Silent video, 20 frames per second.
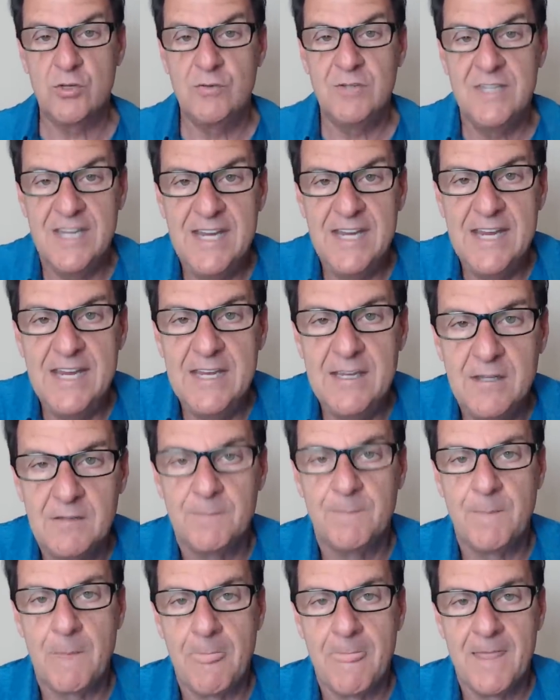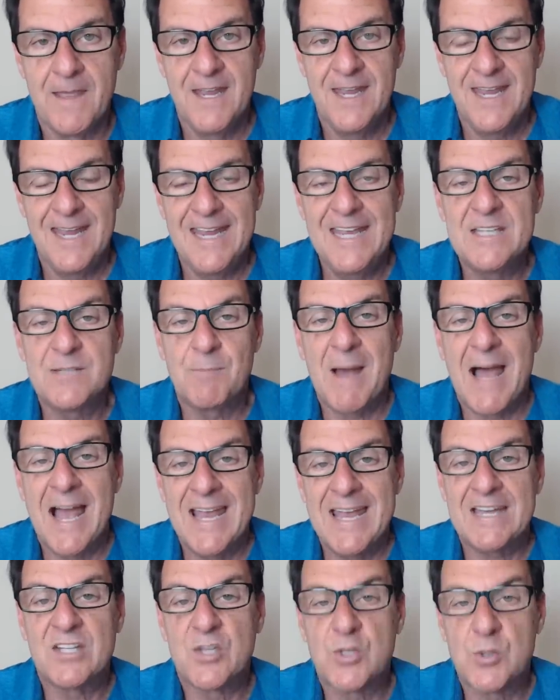you need is
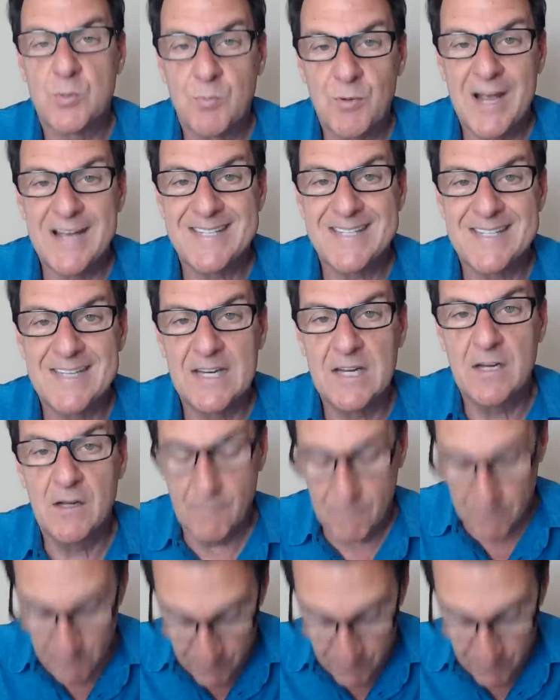by expressing